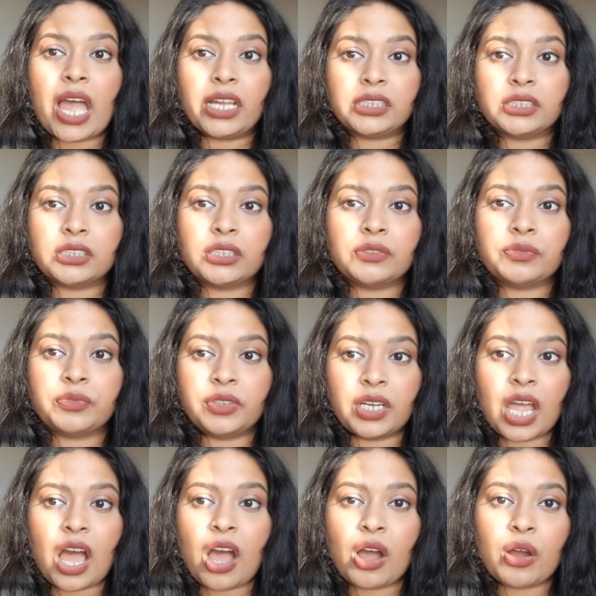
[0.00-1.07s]
As of
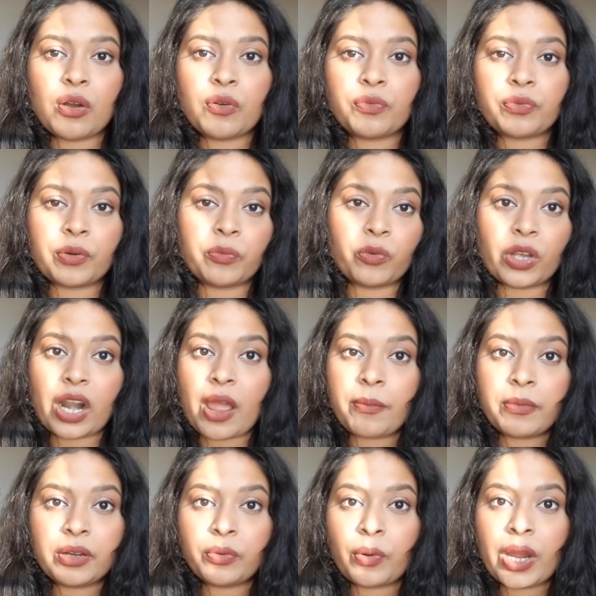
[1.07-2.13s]
now, from what
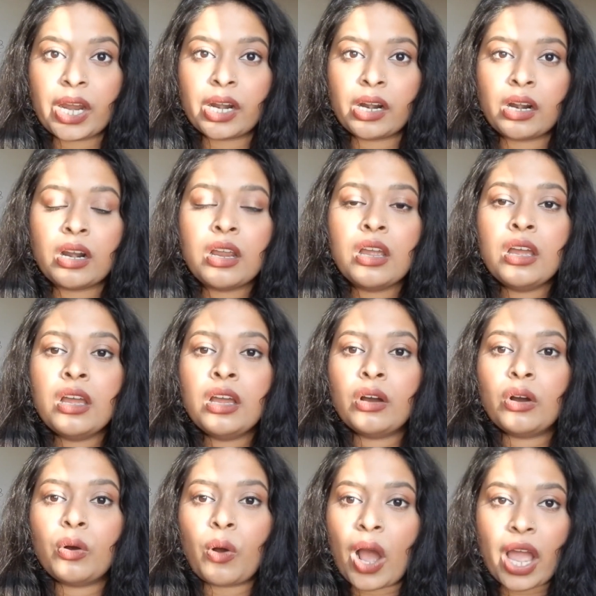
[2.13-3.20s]
I'm aware,
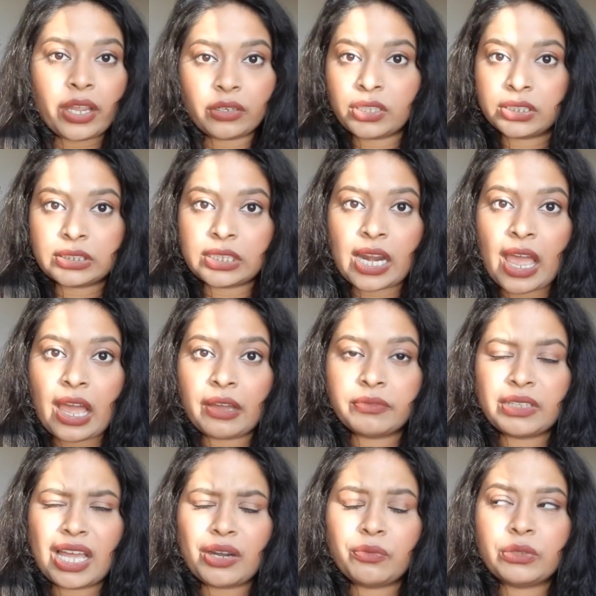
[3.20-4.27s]
Ohio doesn't
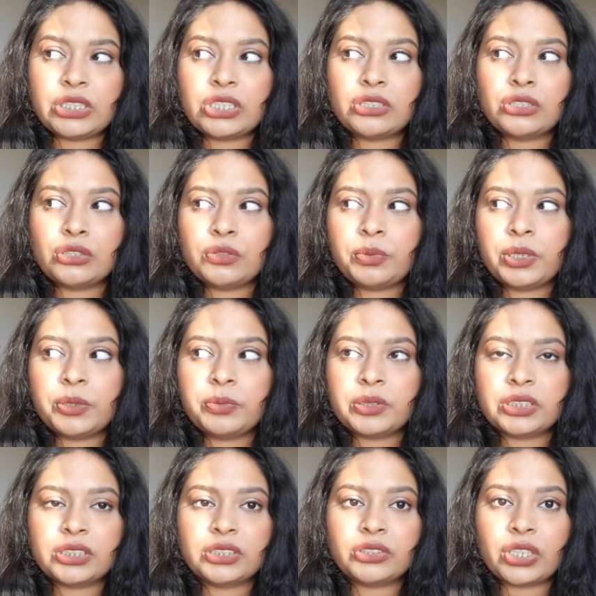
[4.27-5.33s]
have that, which is super
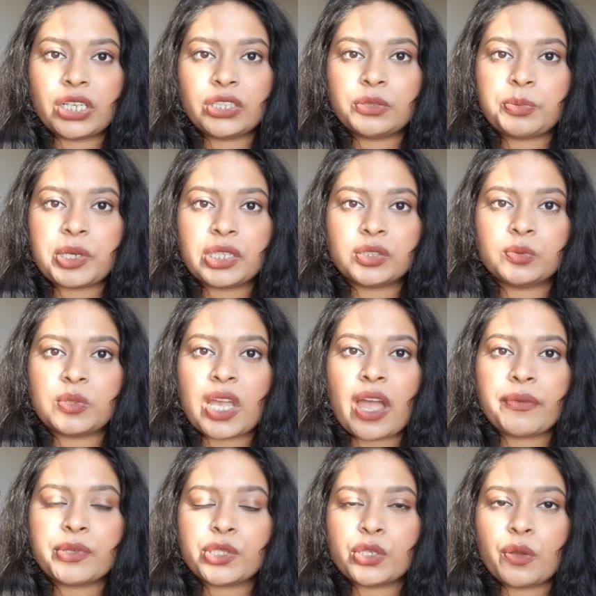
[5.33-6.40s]
duper strange because we
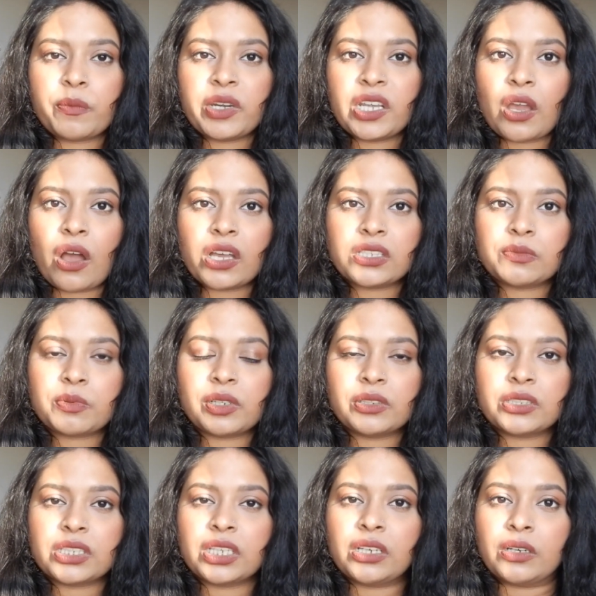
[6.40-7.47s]
have so many
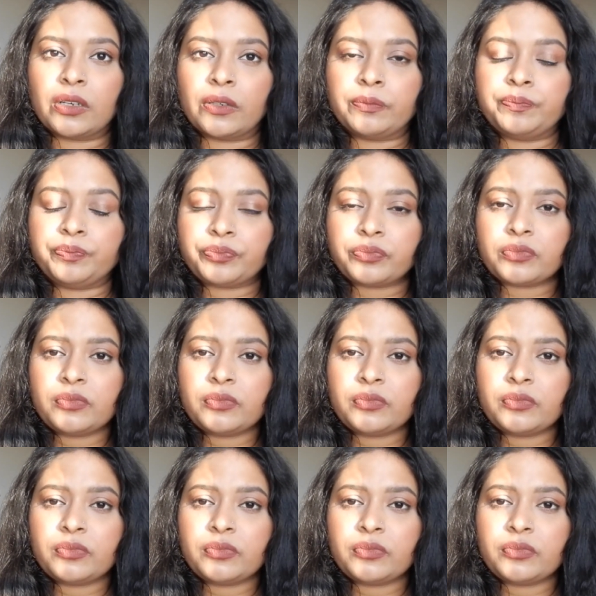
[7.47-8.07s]
hospitals here,